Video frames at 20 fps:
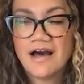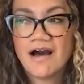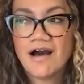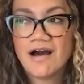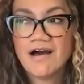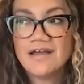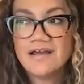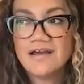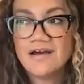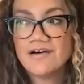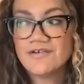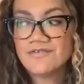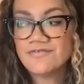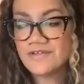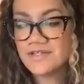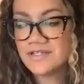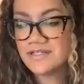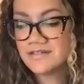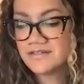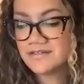I
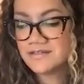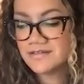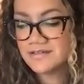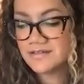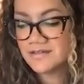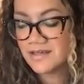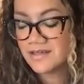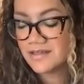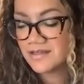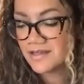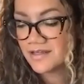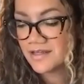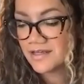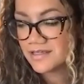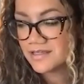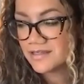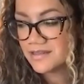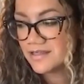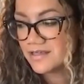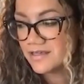often and I
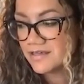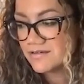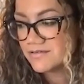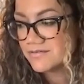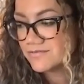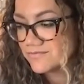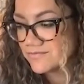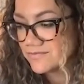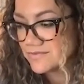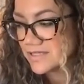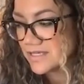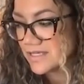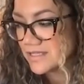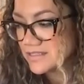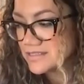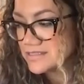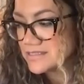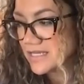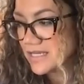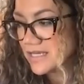can think of at
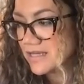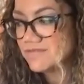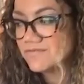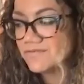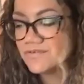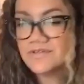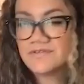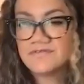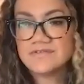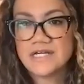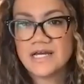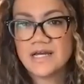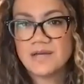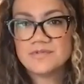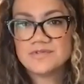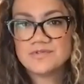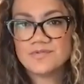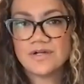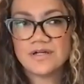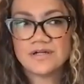least a handful of
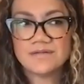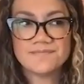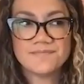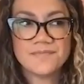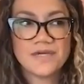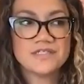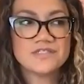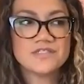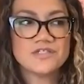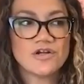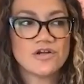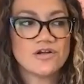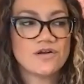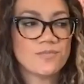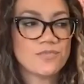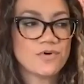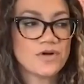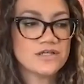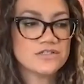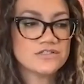times where I started
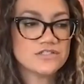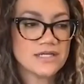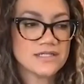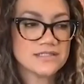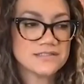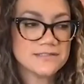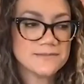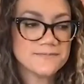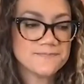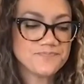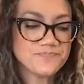a project